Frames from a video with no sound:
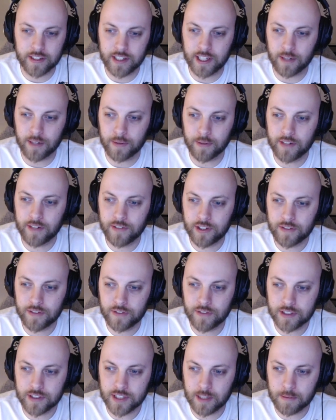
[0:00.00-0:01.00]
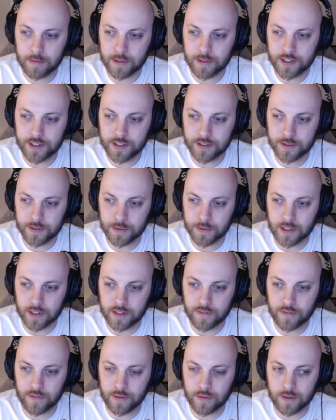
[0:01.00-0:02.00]
Yeah, whatever the first couple issues were
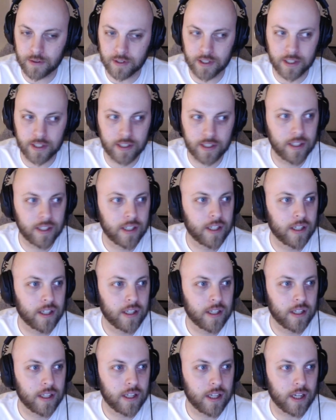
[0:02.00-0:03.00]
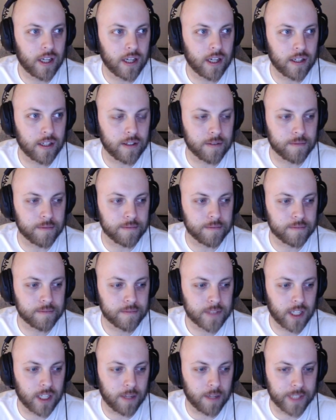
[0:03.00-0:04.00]
for
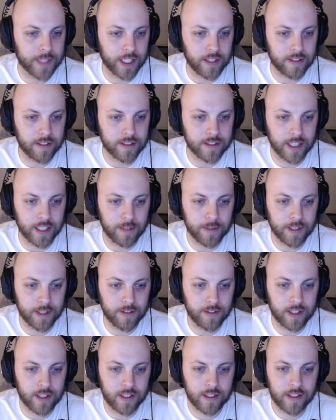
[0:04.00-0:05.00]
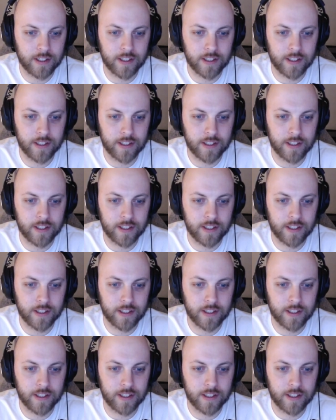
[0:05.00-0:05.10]
Tom Taylor's Nightwing run.